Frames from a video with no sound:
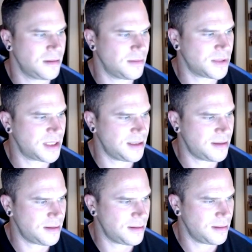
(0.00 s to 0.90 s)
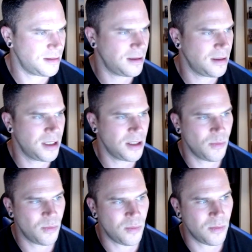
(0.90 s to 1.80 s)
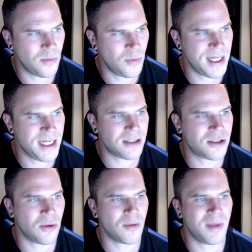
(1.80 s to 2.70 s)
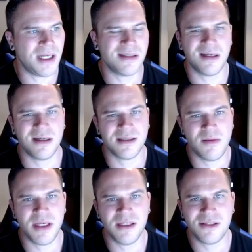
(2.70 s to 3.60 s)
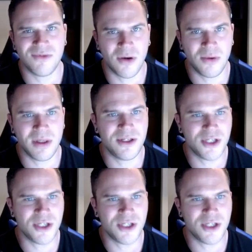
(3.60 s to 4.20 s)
What's this? We need to talk about Zazie Beetz' role in the